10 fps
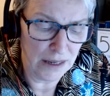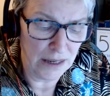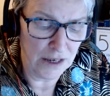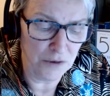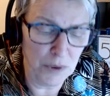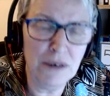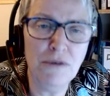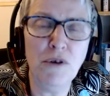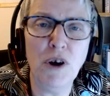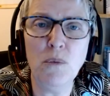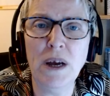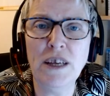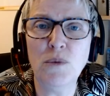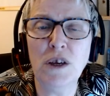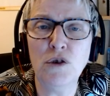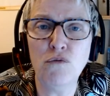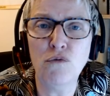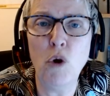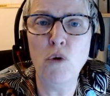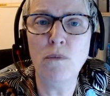if we can find ways we can
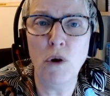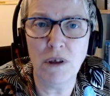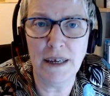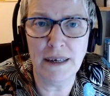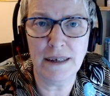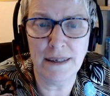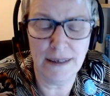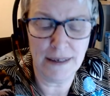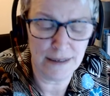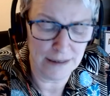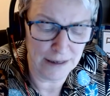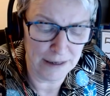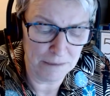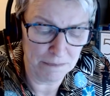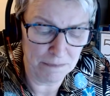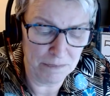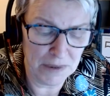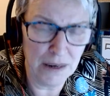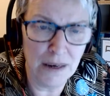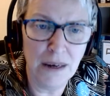role model it consistently,
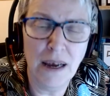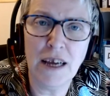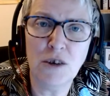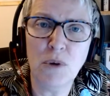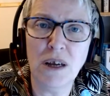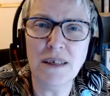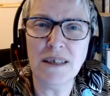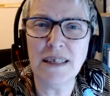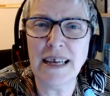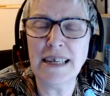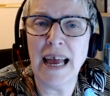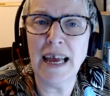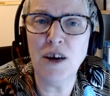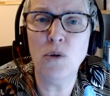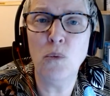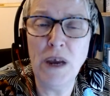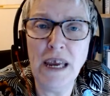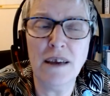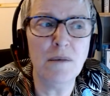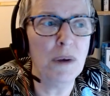and we understand how
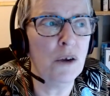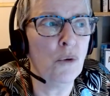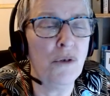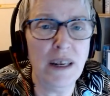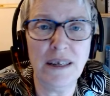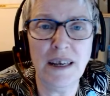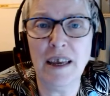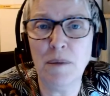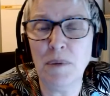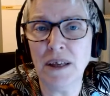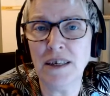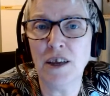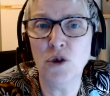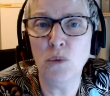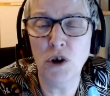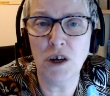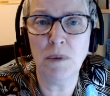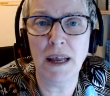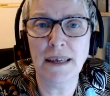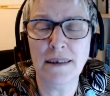we can be authentically empathetic in the
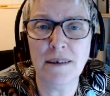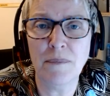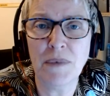workplace,